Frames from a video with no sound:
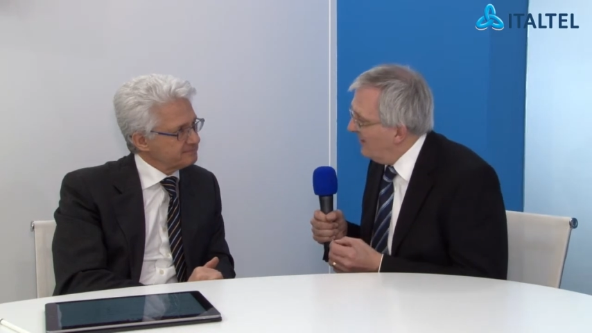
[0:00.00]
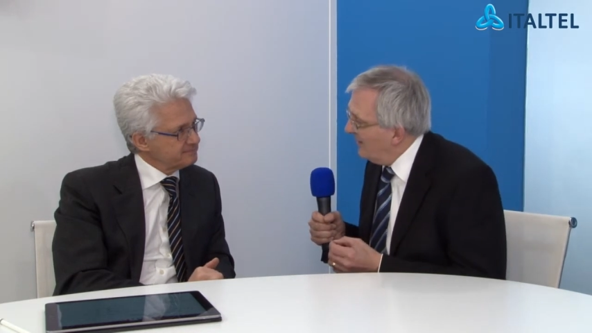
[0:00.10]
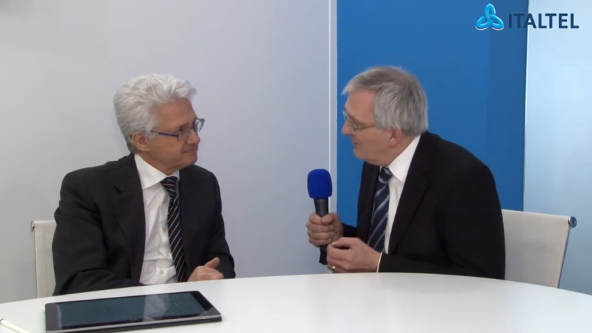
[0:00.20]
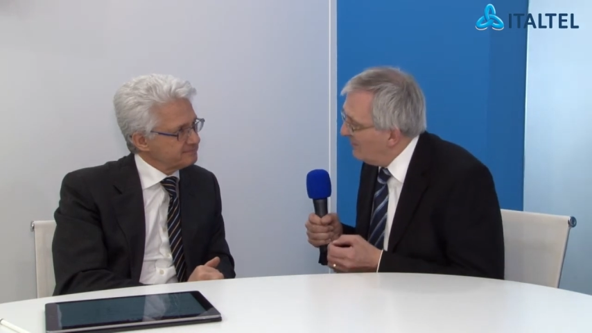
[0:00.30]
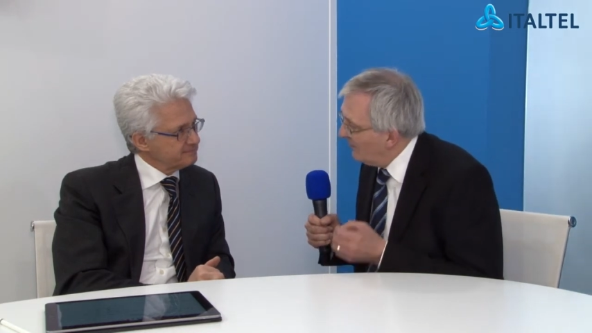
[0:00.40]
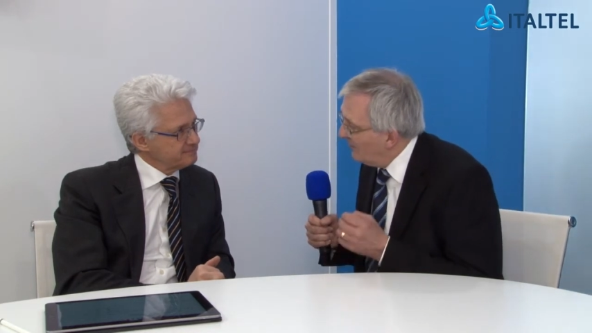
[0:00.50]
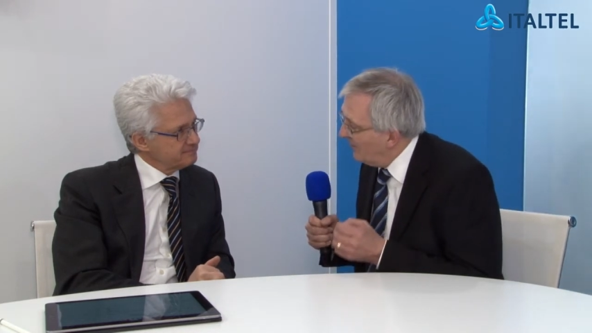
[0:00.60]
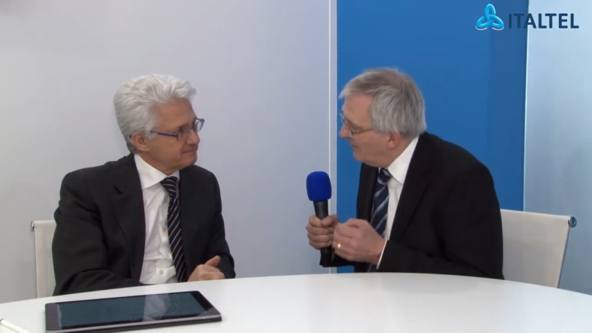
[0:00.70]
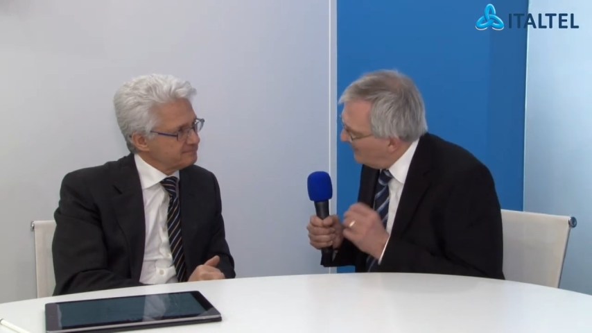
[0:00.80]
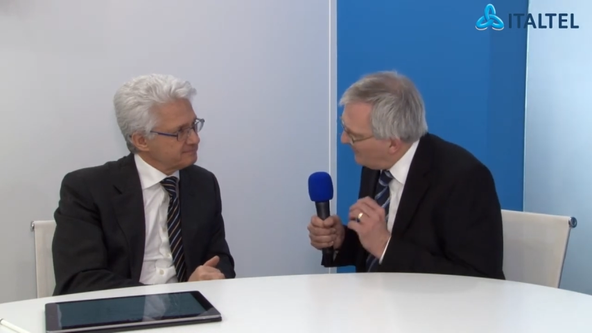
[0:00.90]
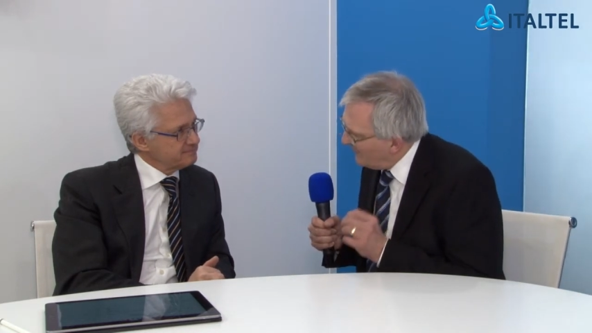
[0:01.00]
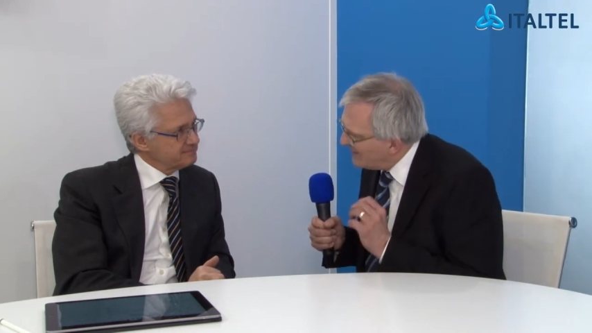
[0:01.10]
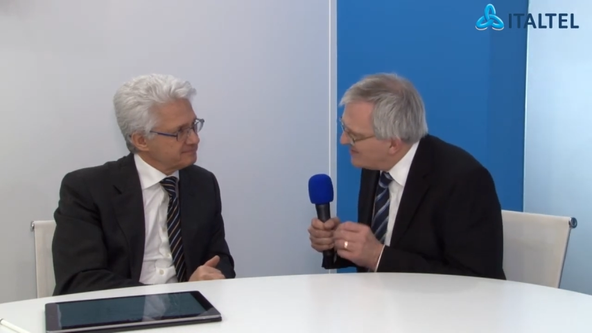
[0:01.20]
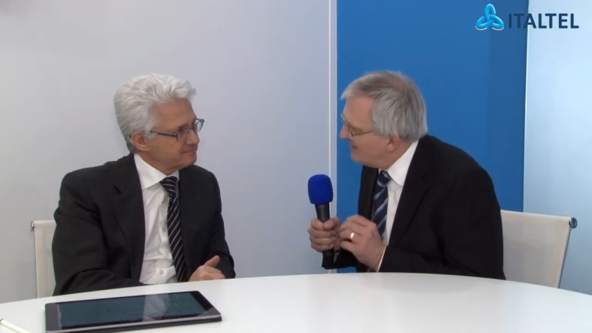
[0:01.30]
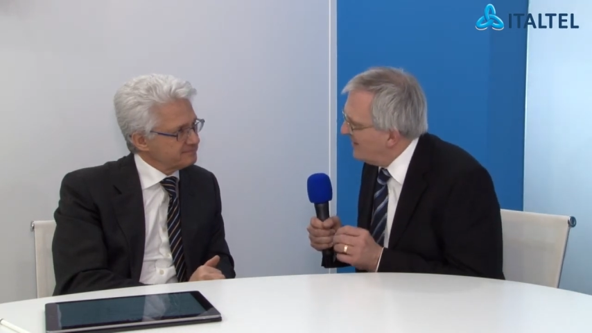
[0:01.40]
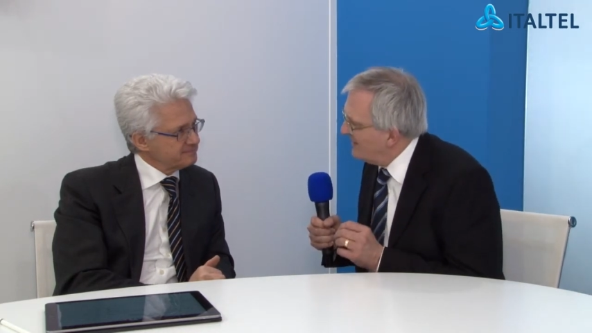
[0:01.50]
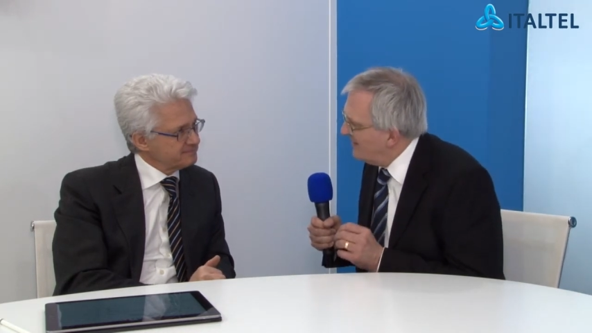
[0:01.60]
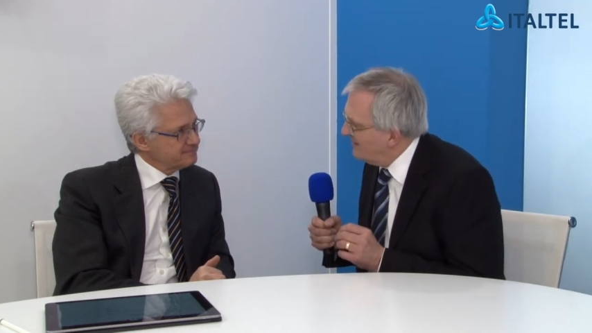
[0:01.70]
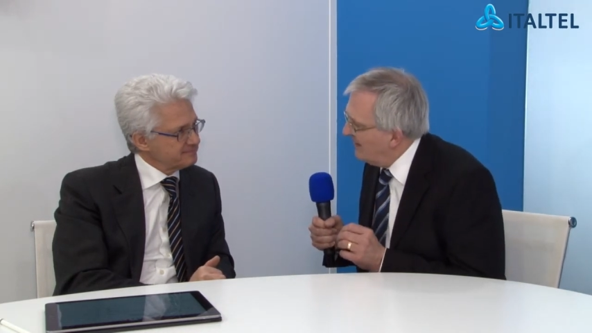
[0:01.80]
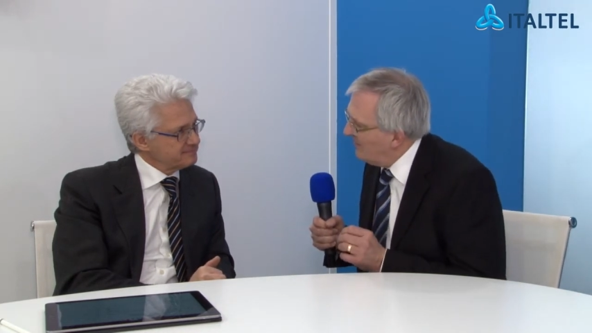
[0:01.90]
Speaker 1: here. You have a, a
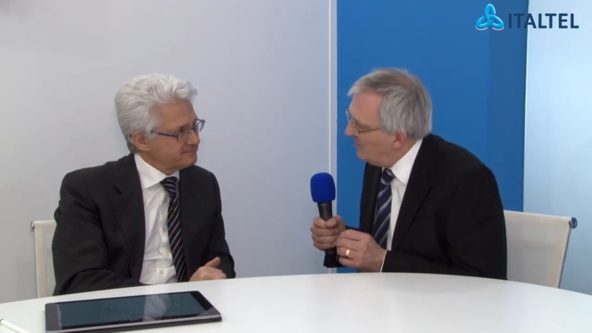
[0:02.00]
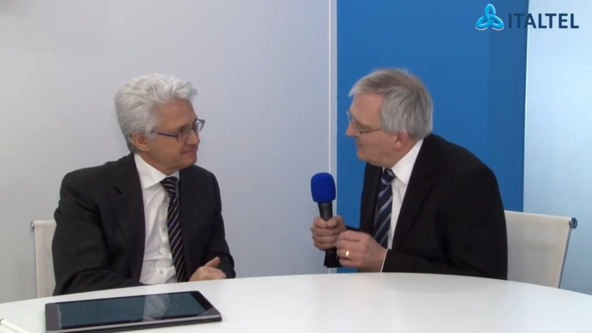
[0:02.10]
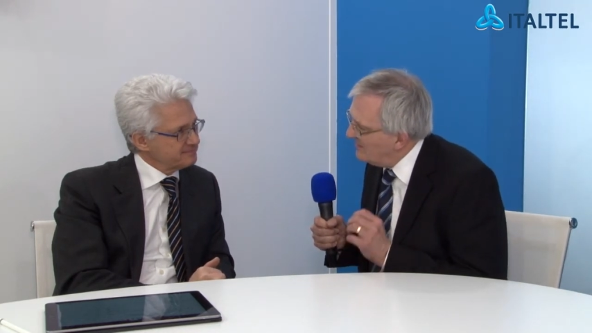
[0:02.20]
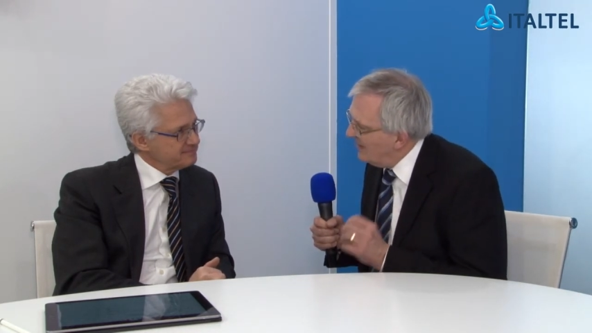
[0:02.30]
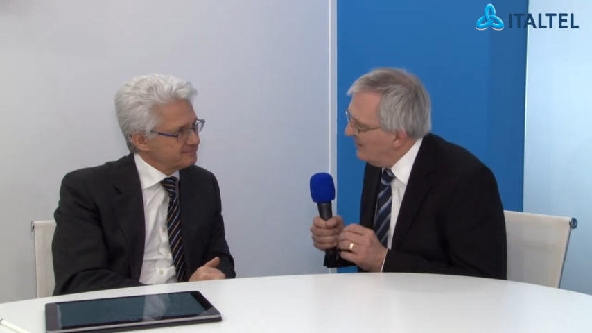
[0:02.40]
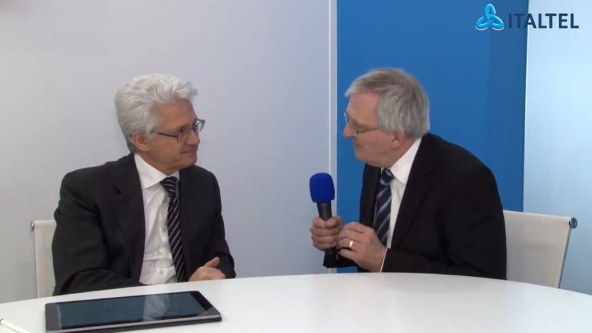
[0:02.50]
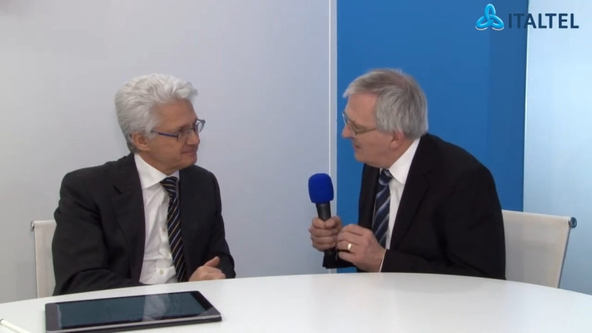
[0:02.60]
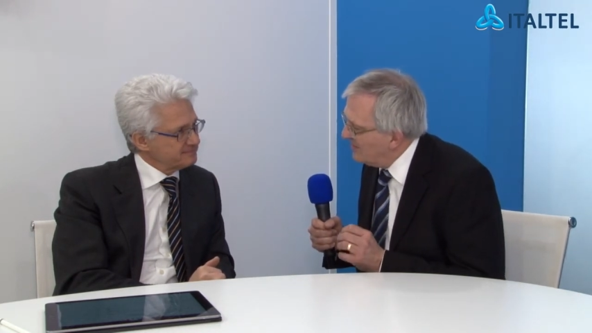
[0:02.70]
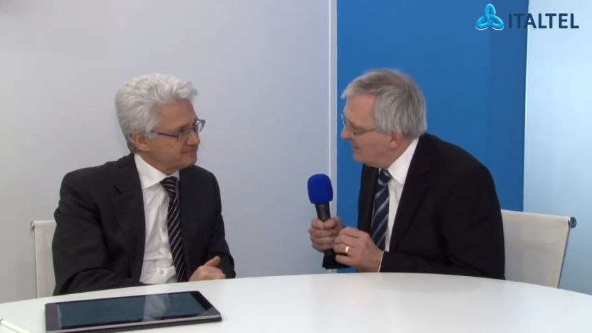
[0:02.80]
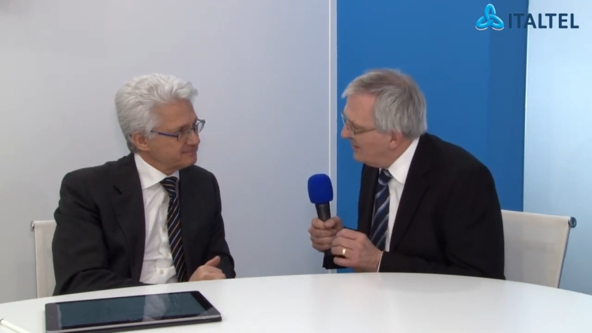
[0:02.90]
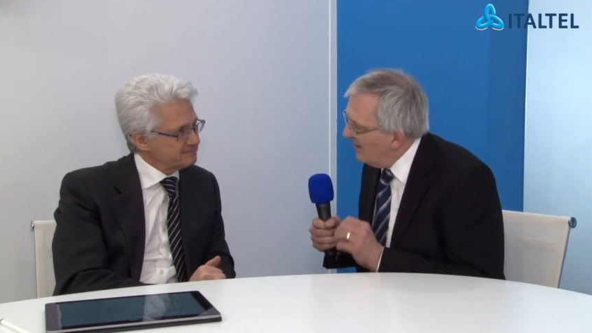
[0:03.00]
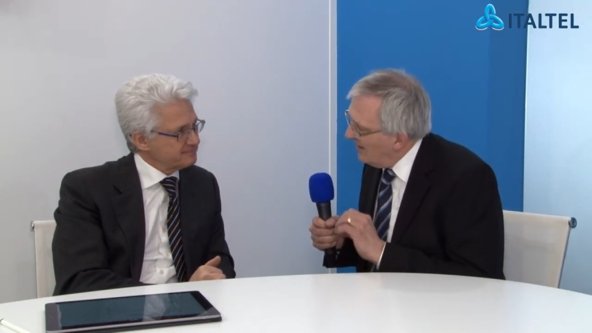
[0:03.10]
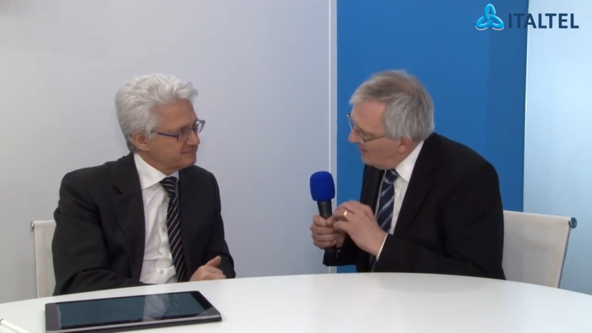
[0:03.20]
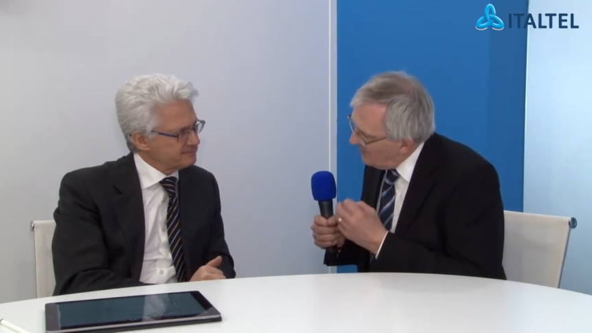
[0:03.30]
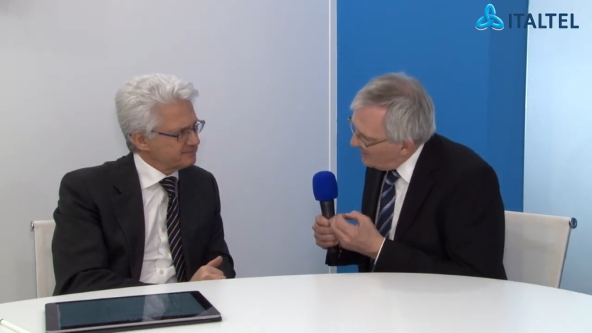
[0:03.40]
fascinating demo in telemedicine of